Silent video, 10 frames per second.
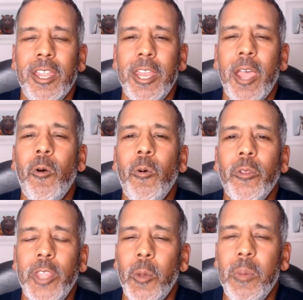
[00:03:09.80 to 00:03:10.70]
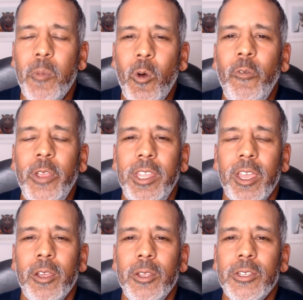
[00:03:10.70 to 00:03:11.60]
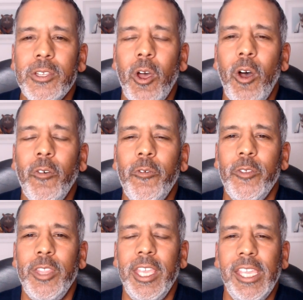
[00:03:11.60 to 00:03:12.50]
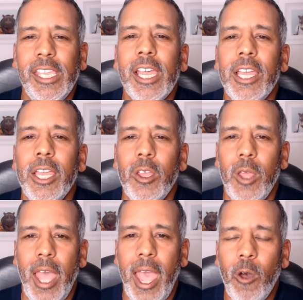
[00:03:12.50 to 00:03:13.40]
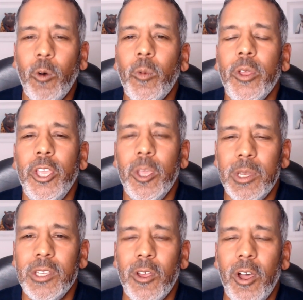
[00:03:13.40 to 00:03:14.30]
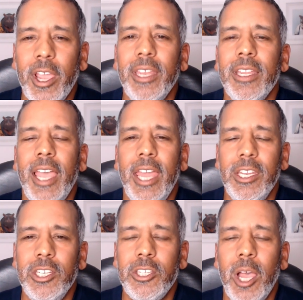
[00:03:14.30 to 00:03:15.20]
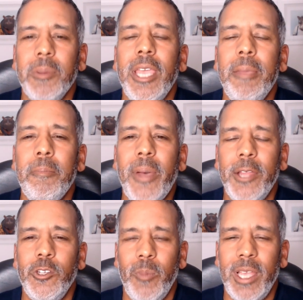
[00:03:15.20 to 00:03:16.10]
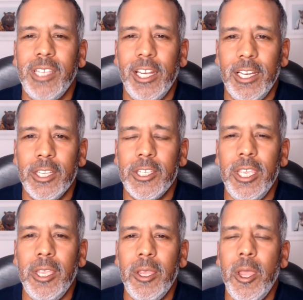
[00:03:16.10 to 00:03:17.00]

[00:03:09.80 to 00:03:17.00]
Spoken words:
Now, there'll be more videos of the how human design energy types impact your masculinity.